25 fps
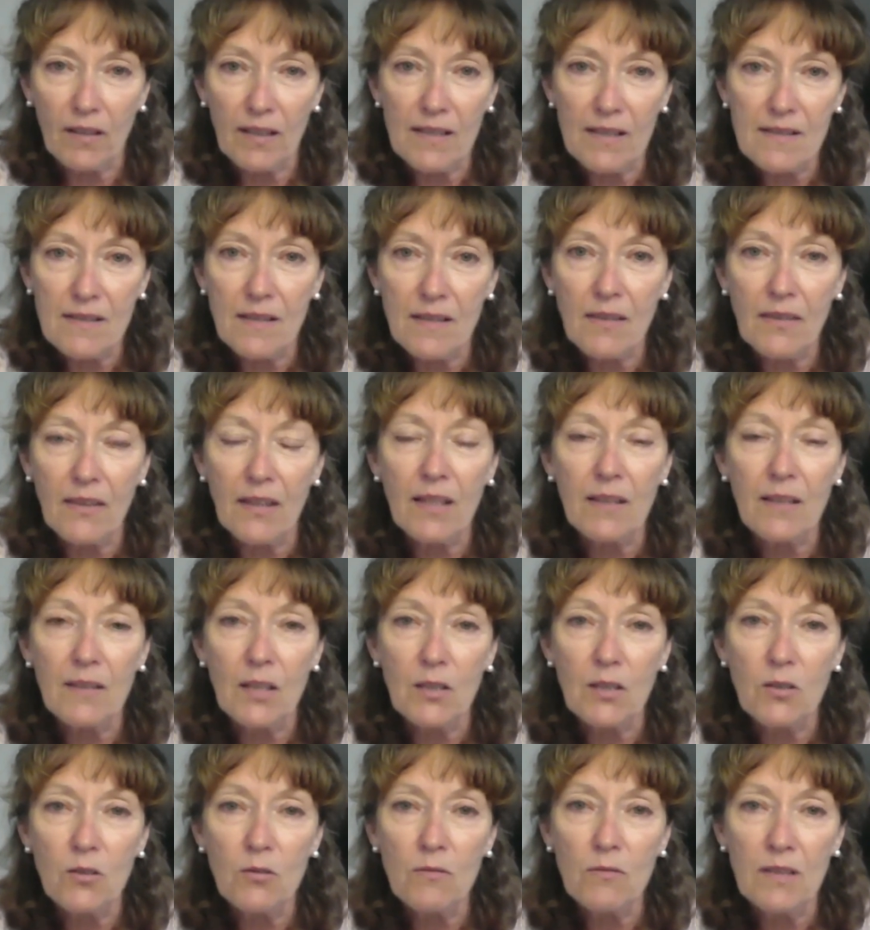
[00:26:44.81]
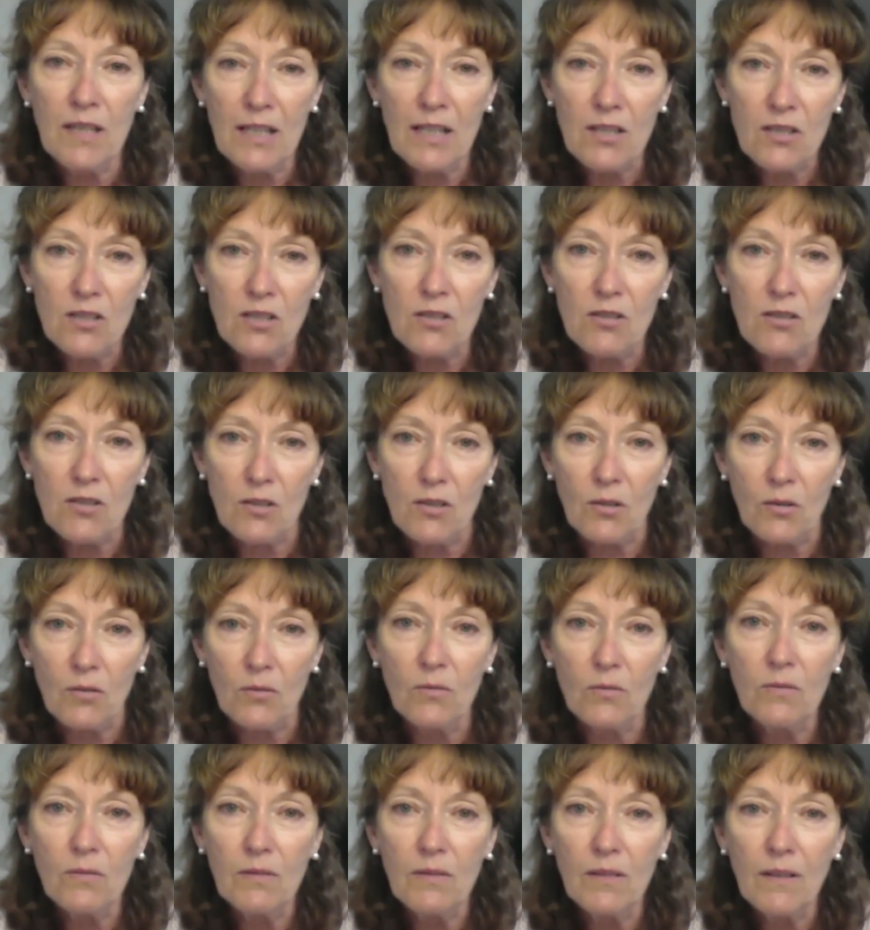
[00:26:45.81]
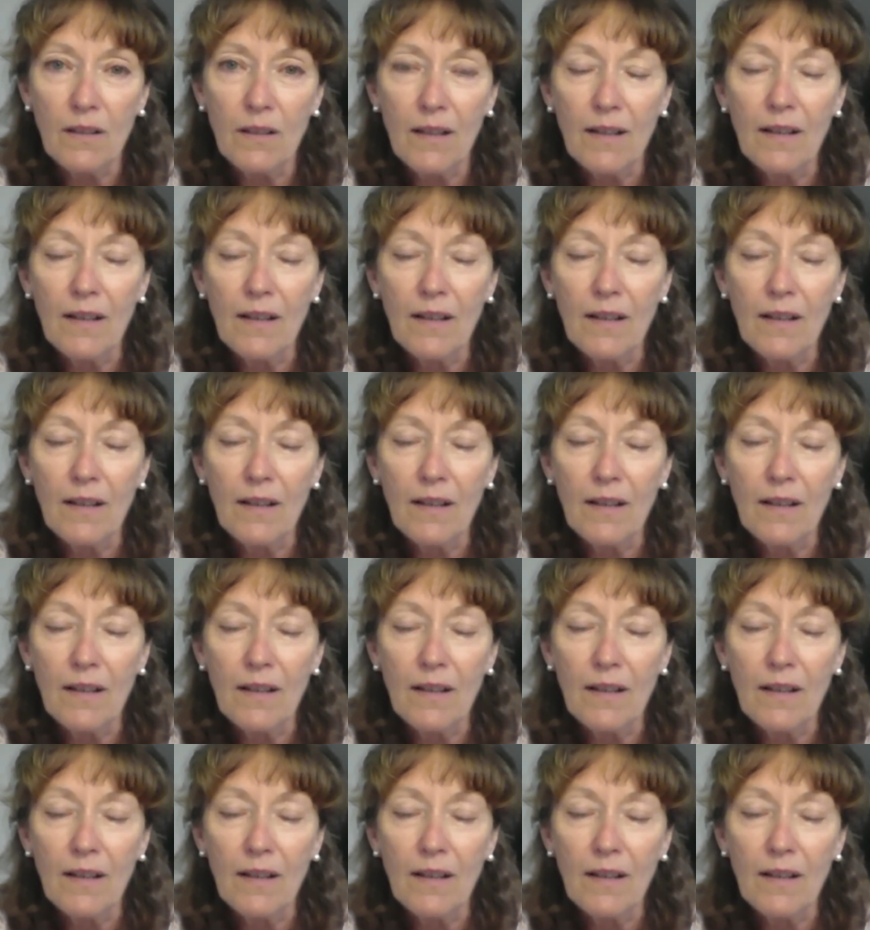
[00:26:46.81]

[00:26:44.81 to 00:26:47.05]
It's a thing that you need to do